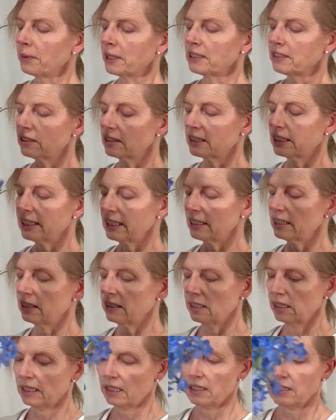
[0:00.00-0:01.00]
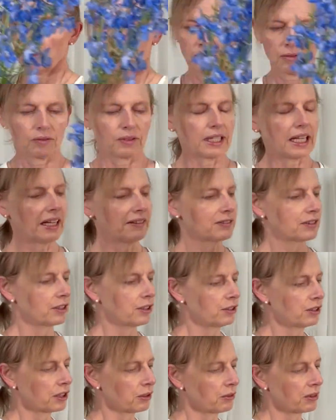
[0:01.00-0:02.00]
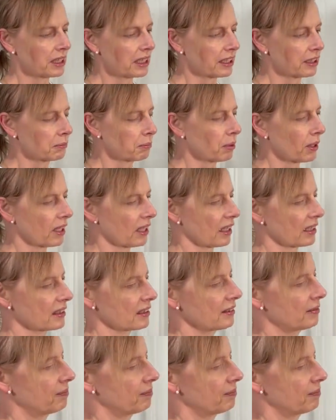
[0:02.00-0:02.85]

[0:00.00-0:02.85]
I should say, we have to use a really good product.